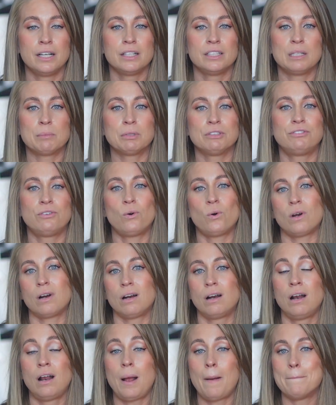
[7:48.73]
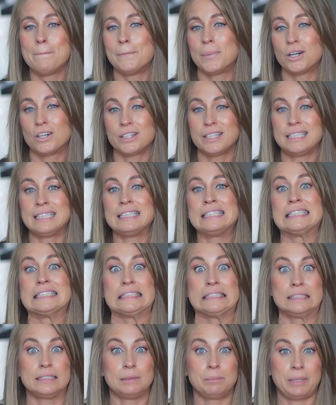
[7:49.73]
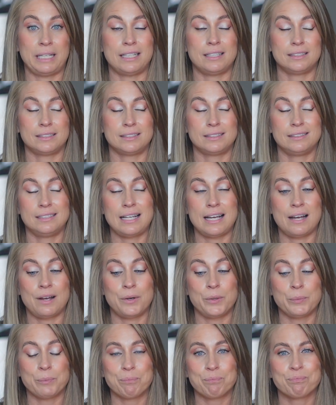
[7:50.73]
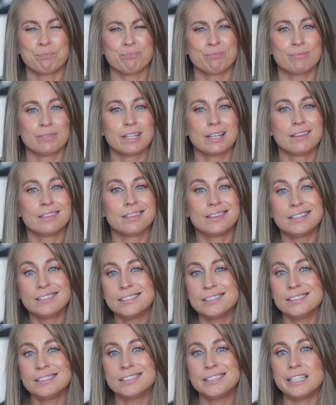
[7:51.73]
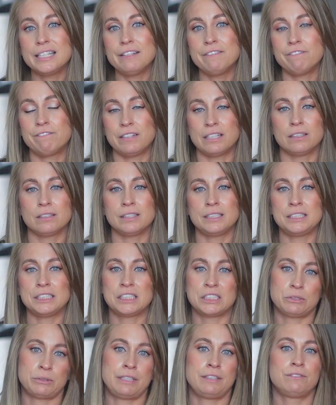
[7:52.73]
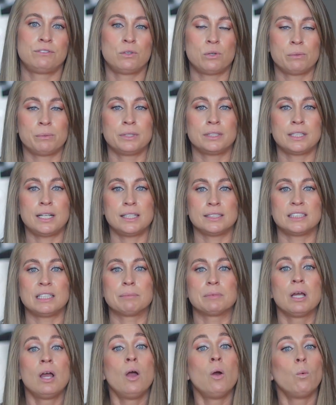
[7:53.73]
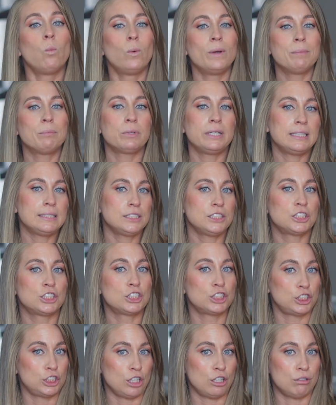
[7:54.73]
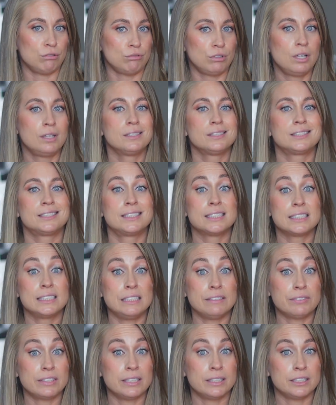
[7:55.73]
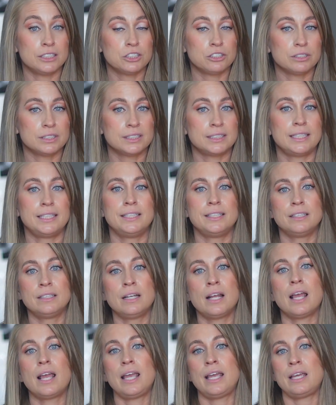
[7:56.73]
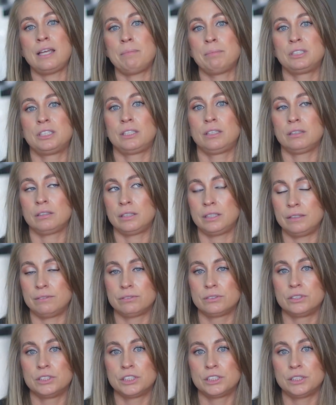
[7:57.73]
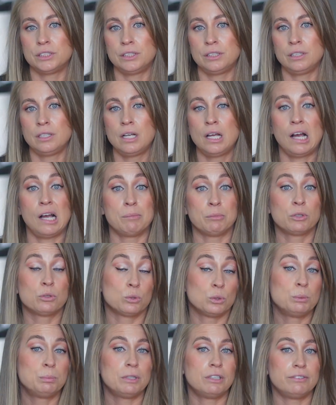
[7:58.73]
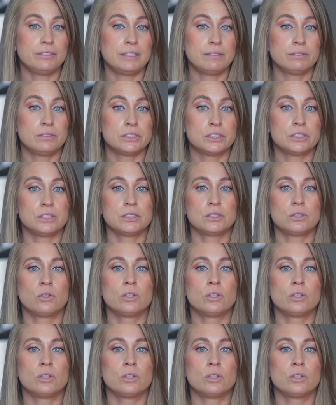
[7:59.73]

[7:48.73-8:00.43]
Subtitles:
Number four, market demand. Now, this is a fairly straightforward concept. When brands show significant interest in a particular influencer, group of influencers